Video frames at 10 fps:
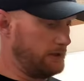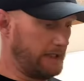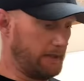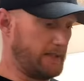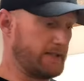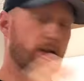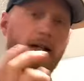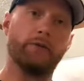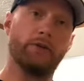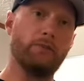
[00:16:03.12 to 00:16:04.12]
anyway, so I have
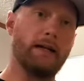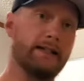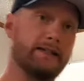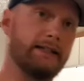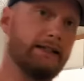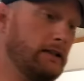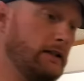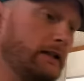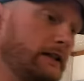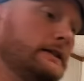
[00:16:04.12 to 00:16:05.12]
2 magazine,
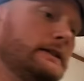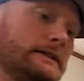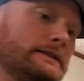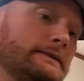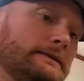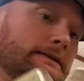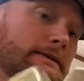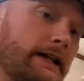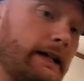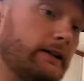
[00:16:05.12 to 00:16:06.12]

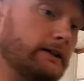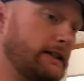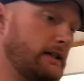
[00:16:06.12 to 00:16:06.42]
AR style